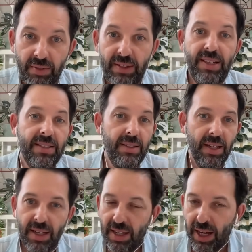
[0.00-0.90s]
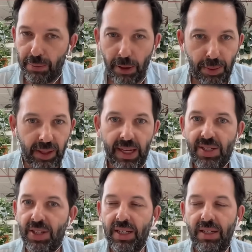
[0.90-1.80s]
There is a
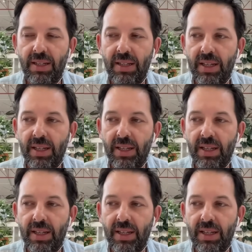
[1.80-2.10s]
population in